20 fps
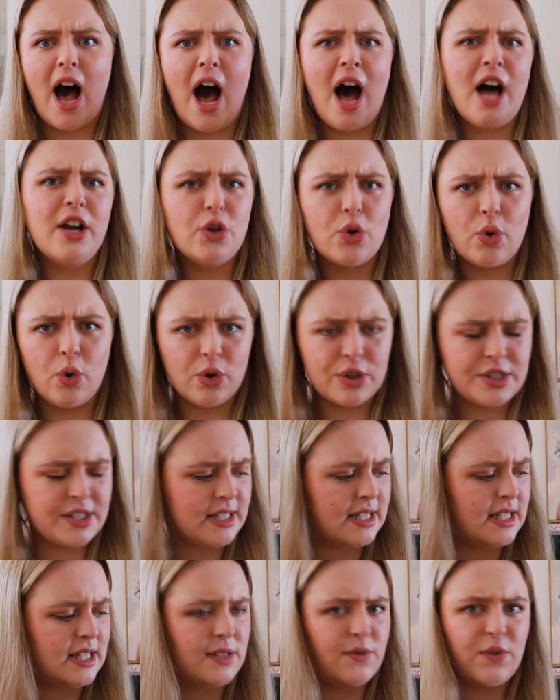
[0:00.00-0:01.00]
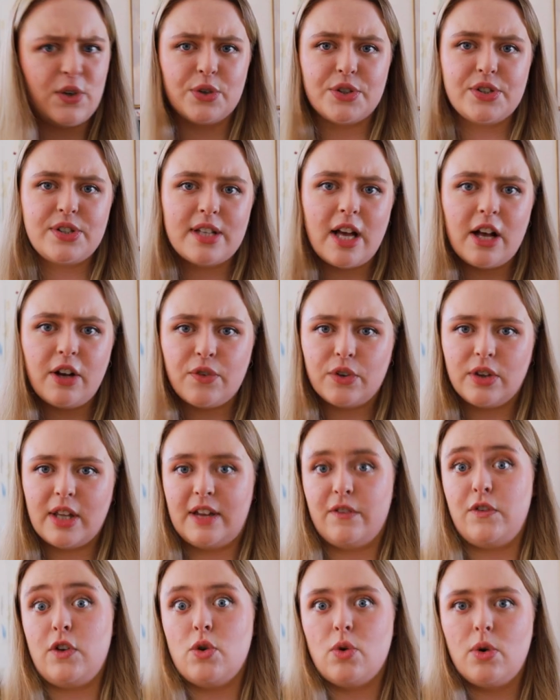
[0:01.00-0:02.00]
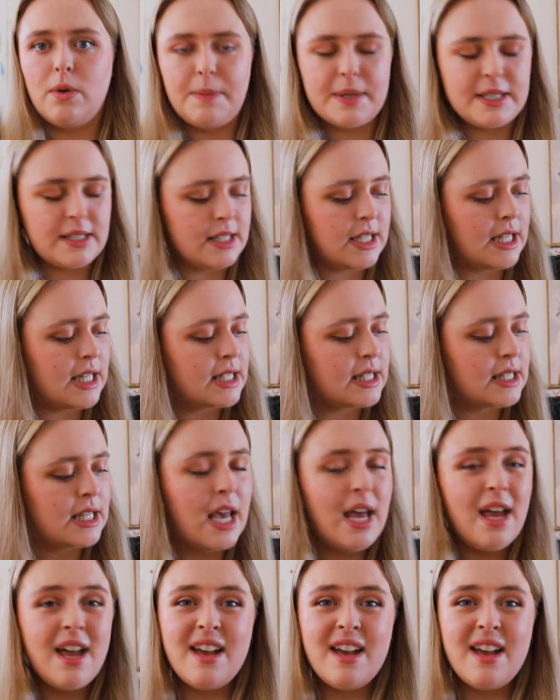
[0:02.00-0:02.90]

art courses for yourself and like for your business,